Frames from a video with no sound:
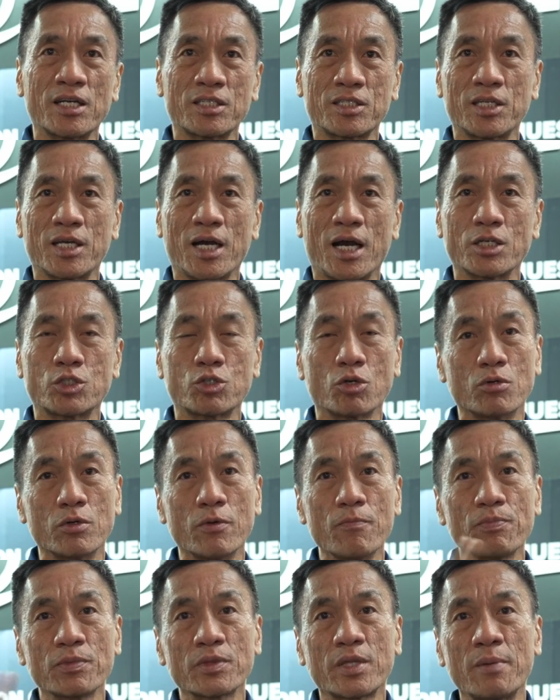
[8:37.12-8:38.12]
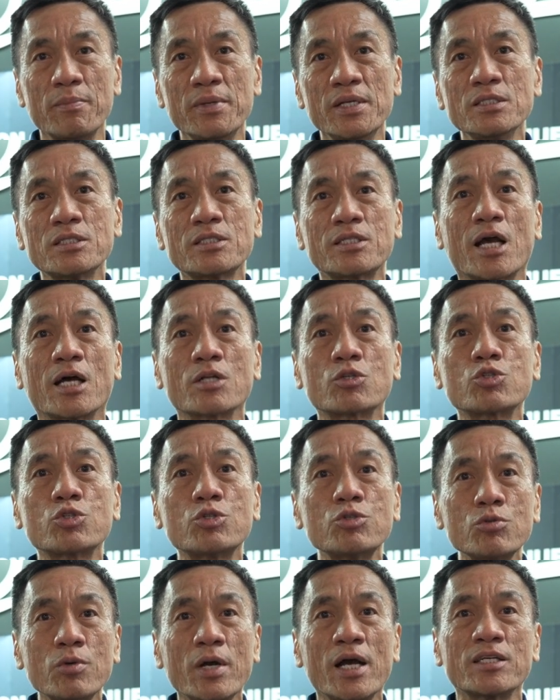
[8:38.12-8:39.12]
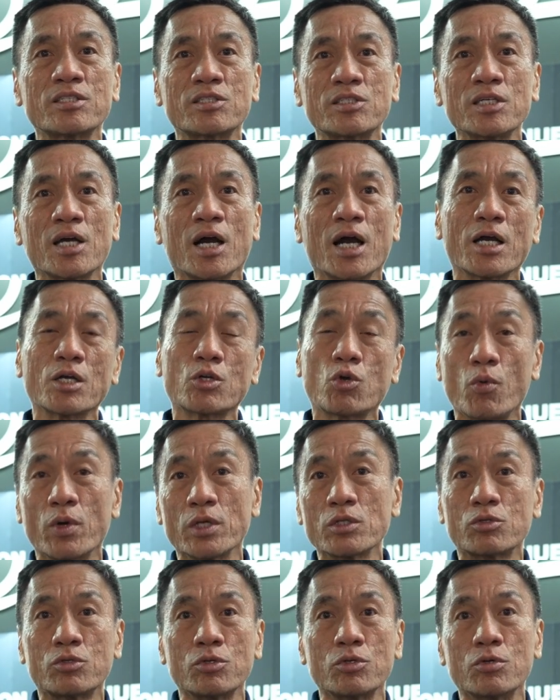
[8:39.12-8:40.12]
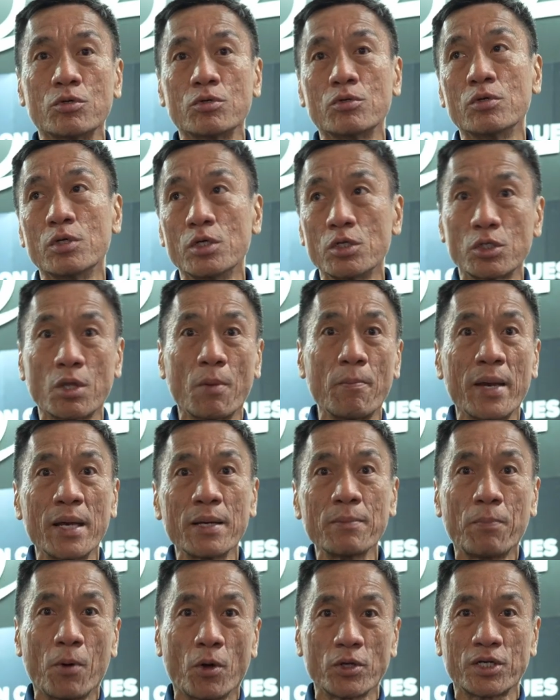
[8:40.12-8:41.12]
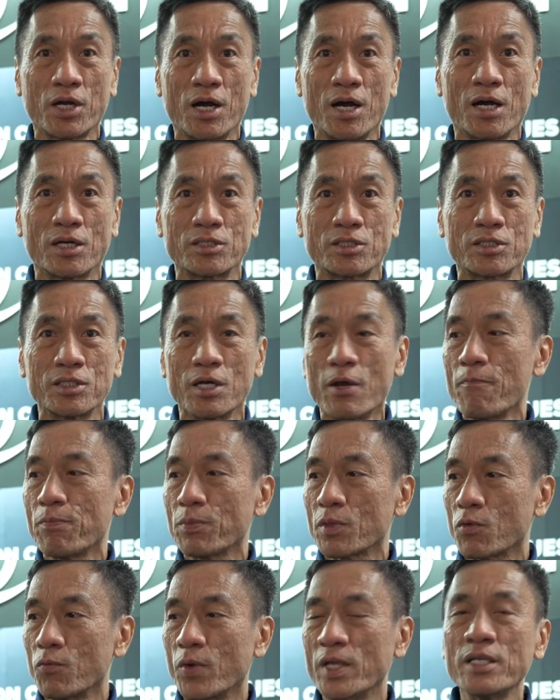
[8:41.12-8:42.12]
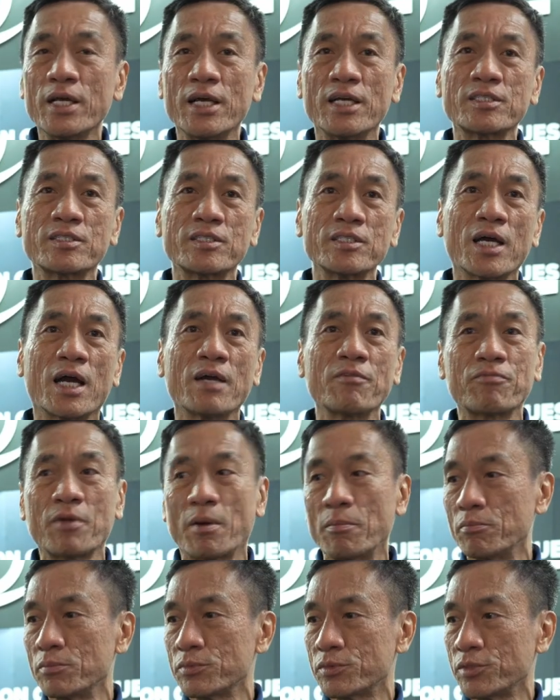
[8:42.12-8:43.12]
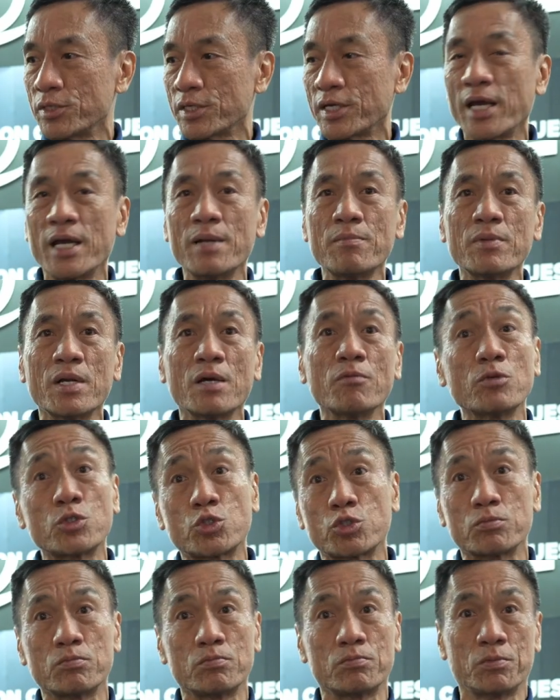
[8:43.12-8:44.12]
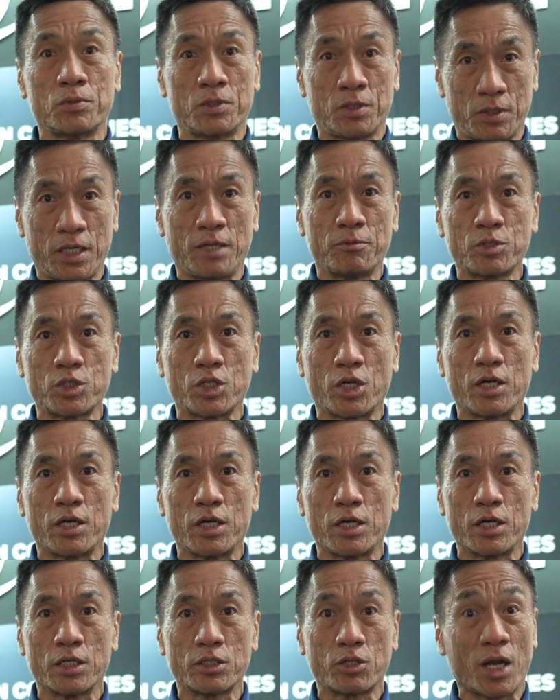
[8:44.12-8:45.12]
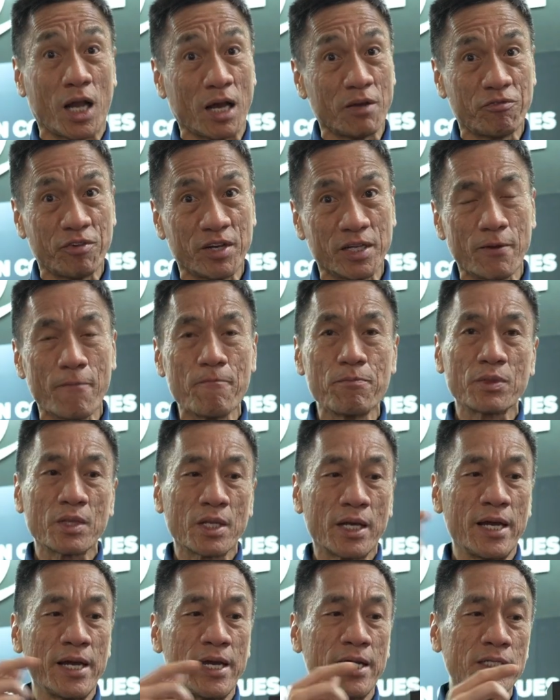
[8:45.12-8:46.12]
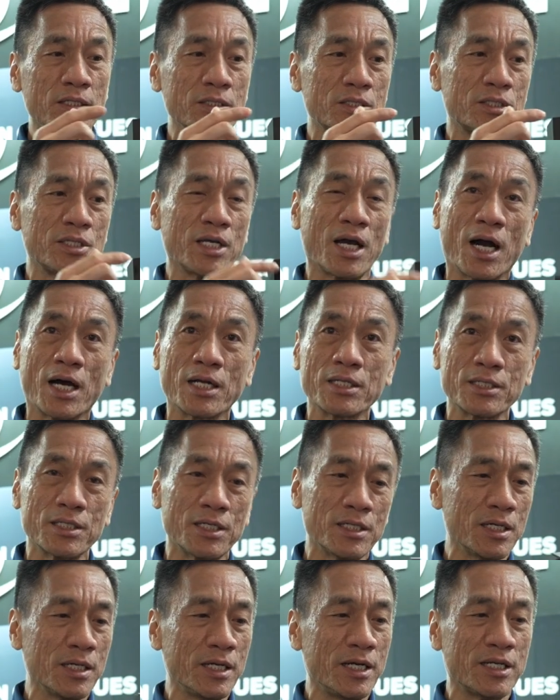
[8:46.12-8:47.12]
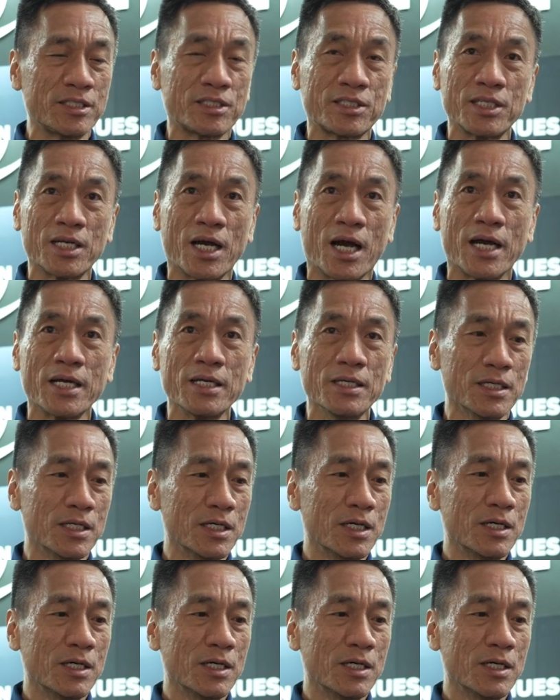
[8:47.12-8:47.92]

SDI. So that means there are two SDI going to the main broadcast. One SDI from the camera, which gives the live feed, and the other SDI,